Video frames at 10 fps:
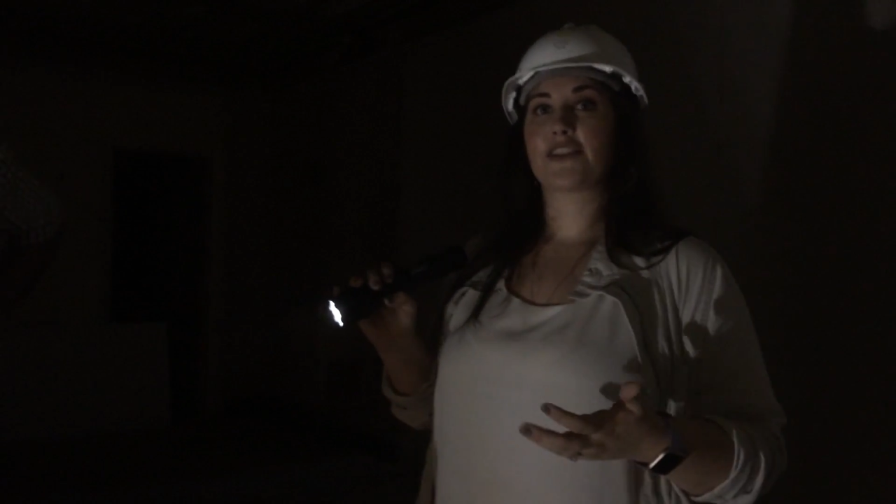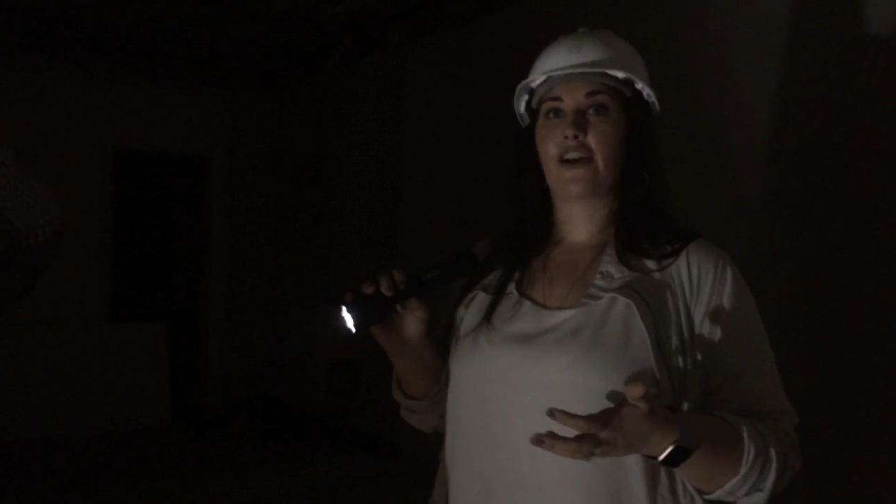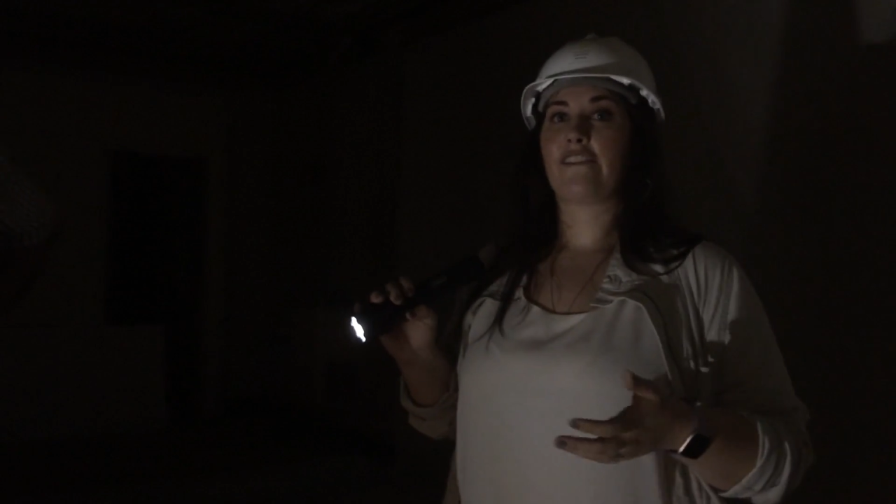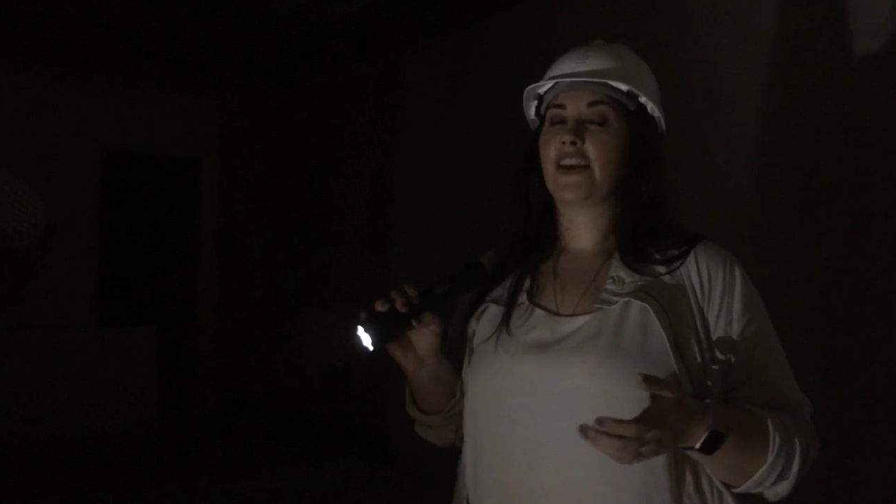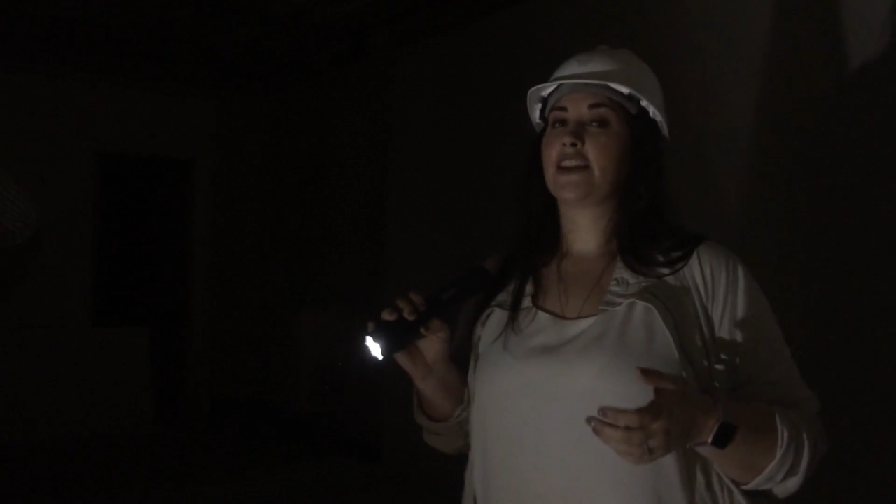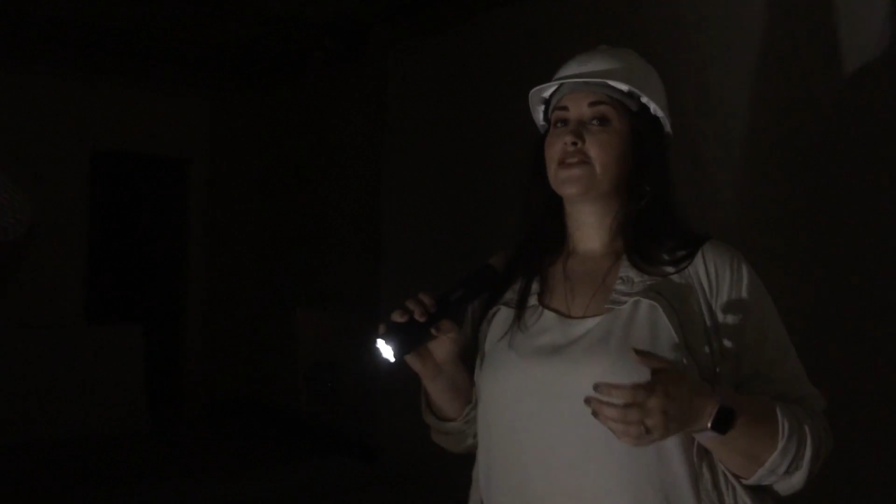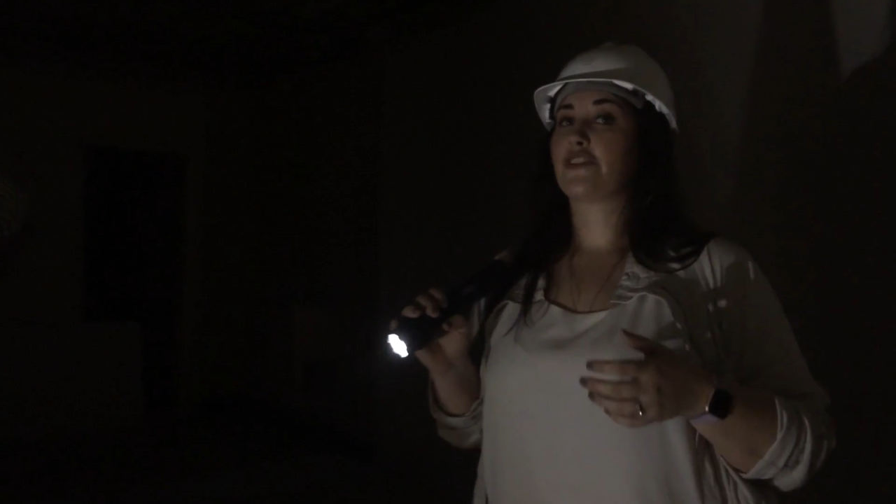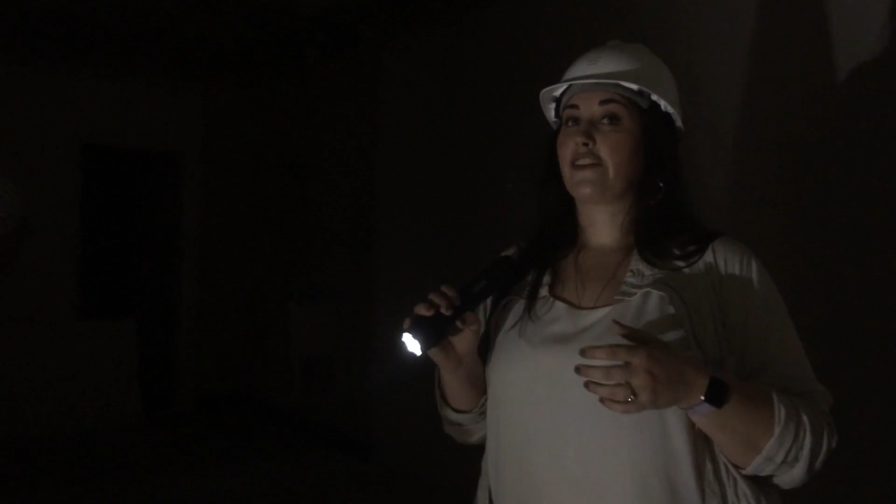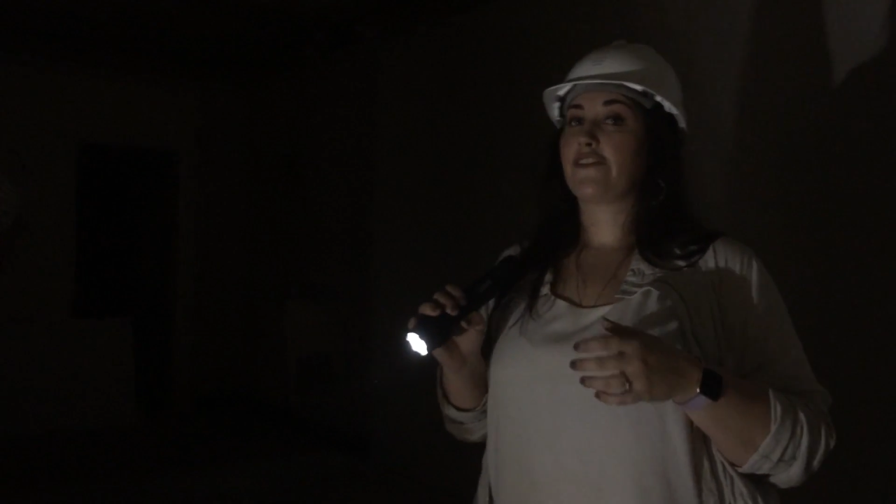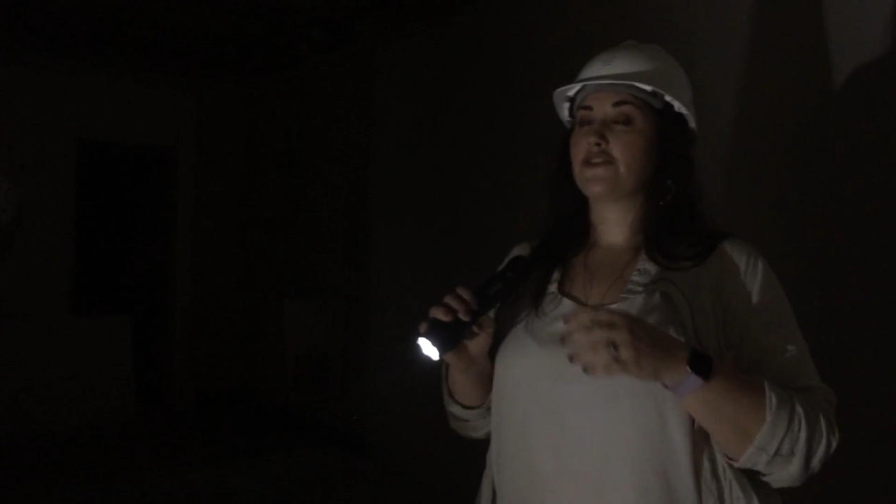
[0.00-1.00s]
to our advantage
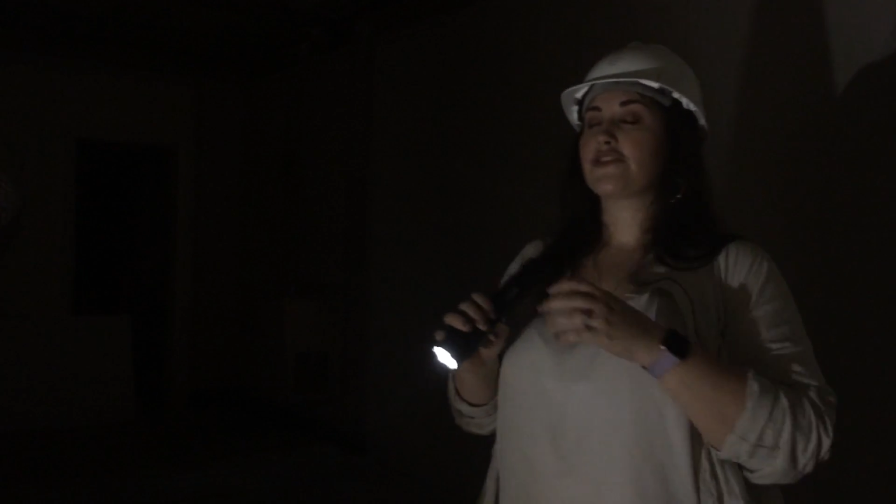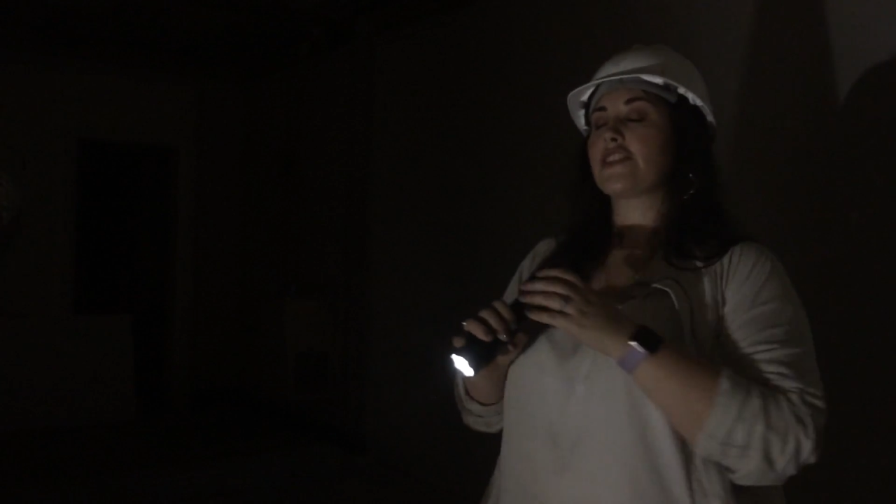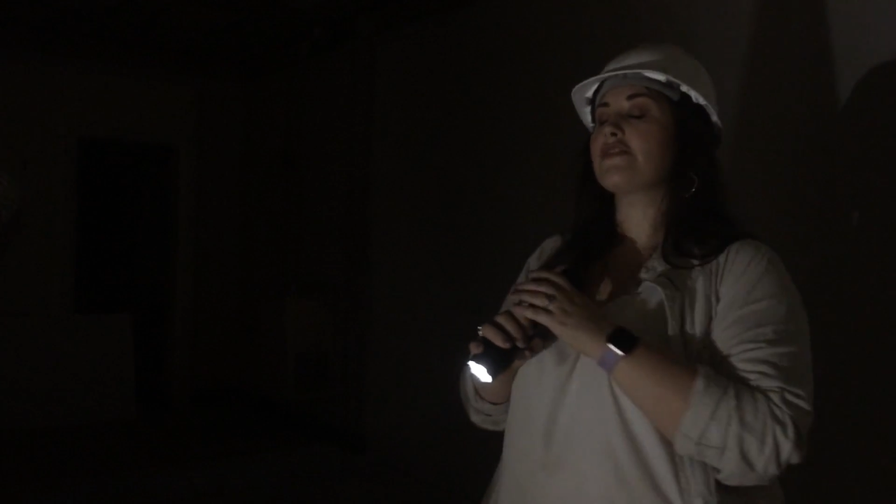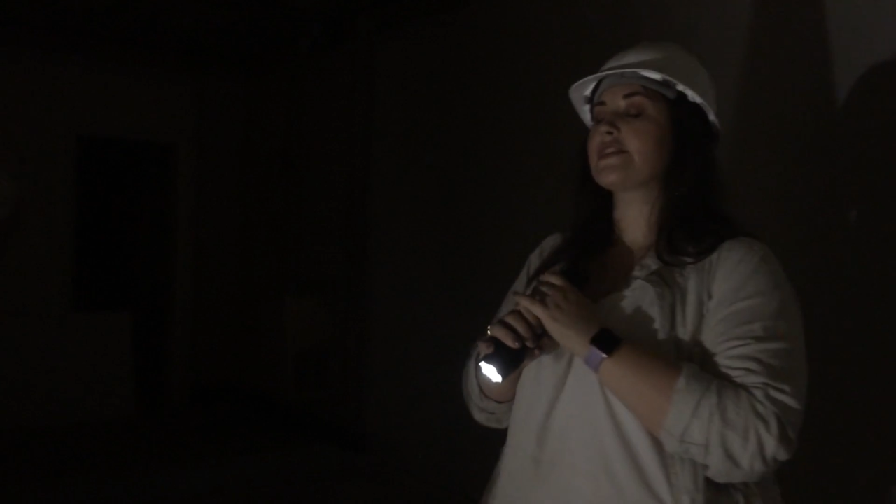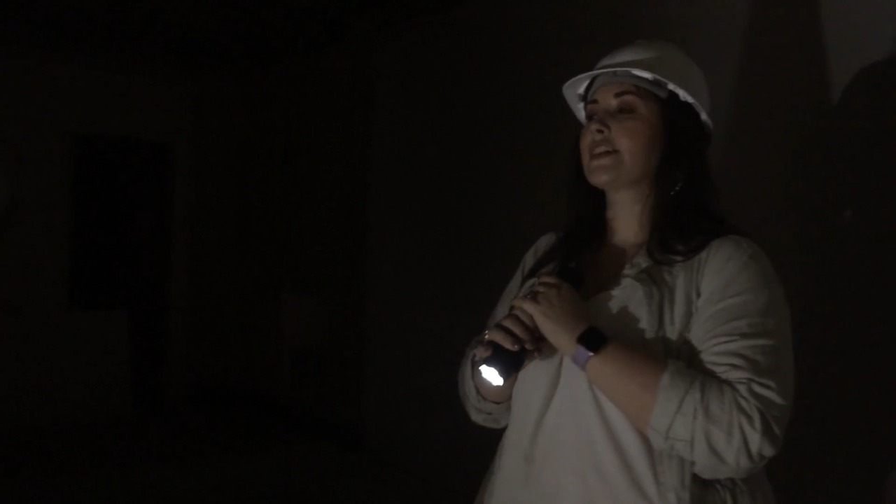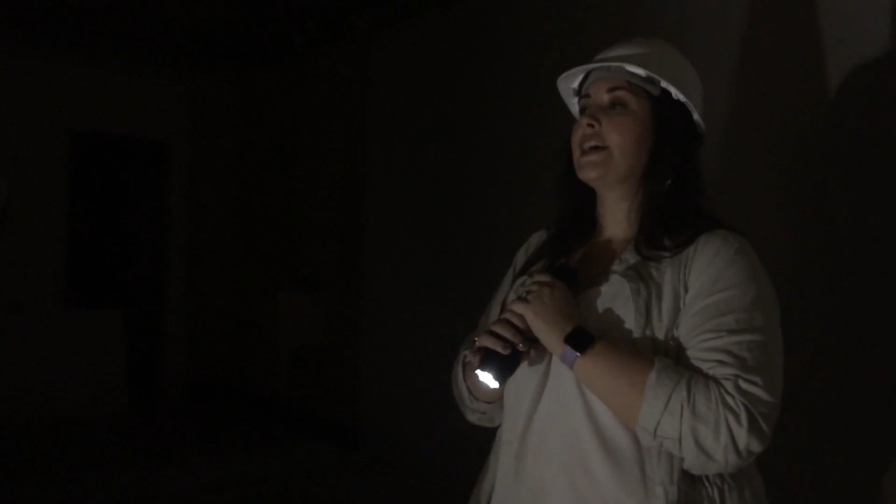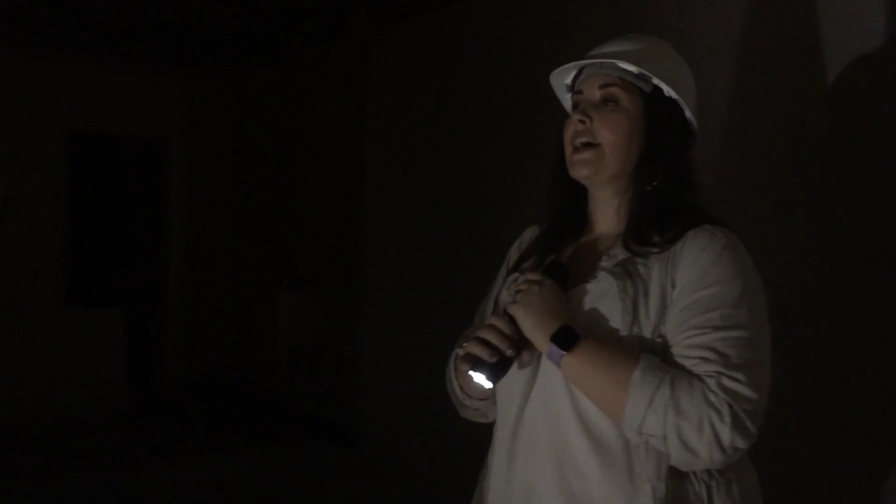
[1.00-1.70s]
for a future use